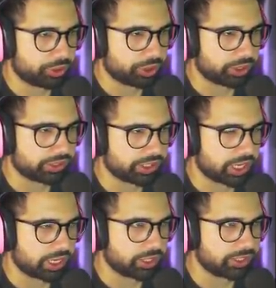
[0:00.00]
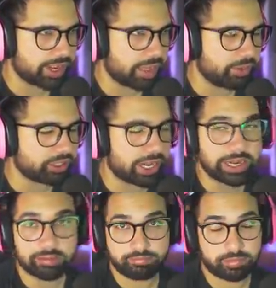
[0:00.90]
Good, uh, good damage,
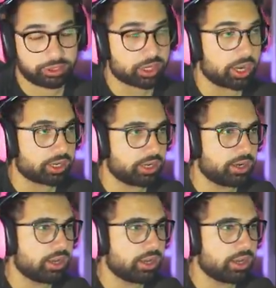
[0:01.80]
like shotgun.